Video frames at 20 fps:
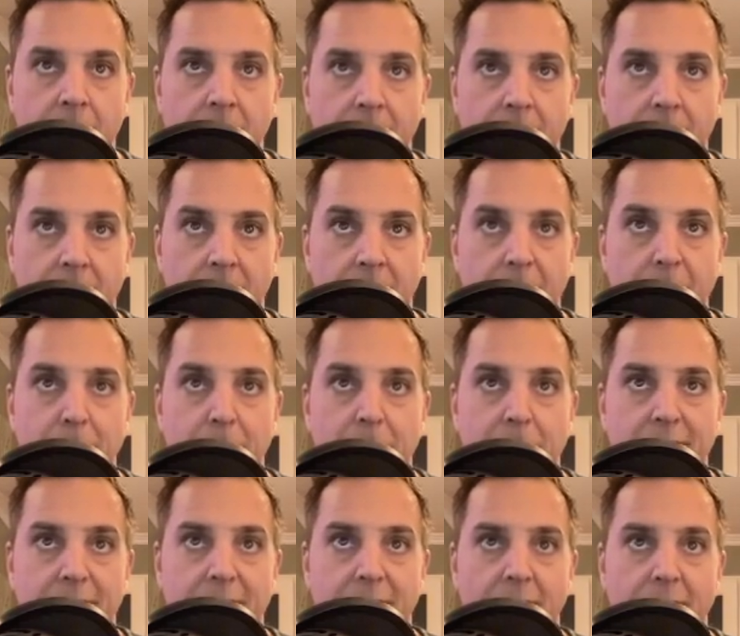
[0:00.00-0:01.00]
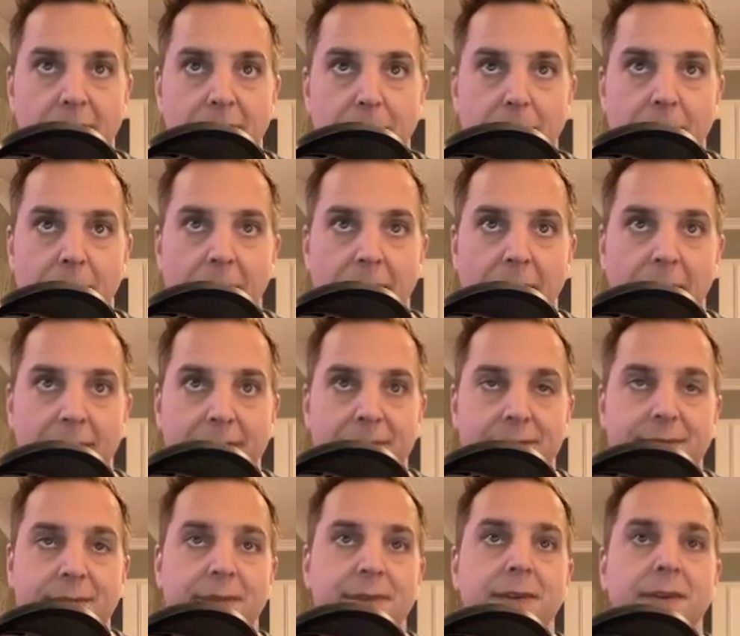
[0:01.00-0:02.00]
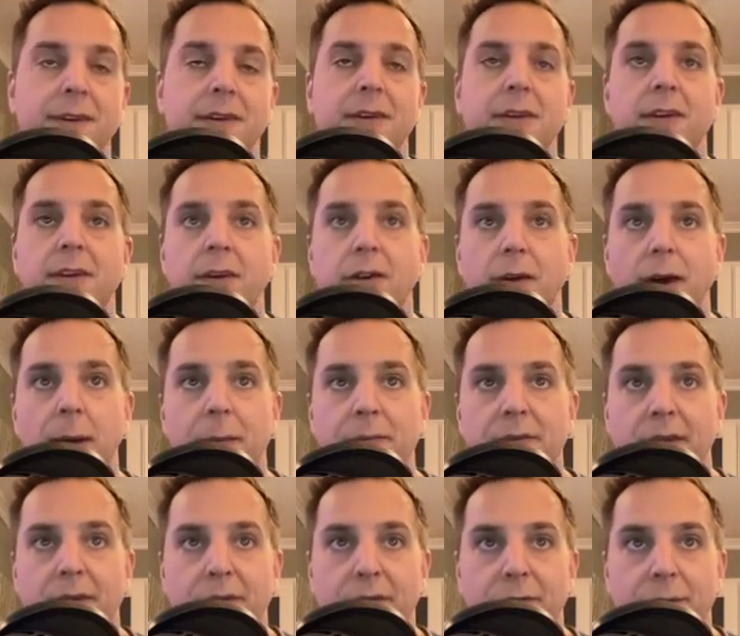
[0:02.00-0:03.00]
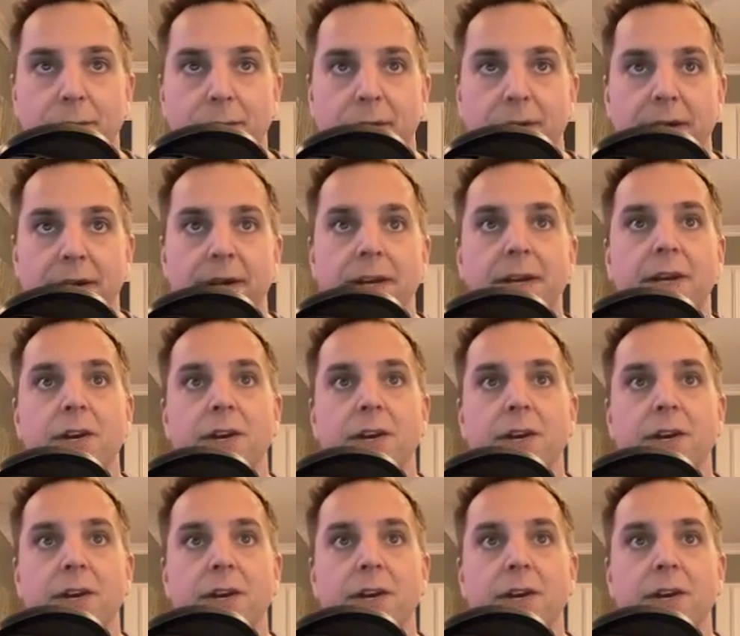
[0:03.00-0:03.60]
Nice, picks off the pass. Grabs on his three.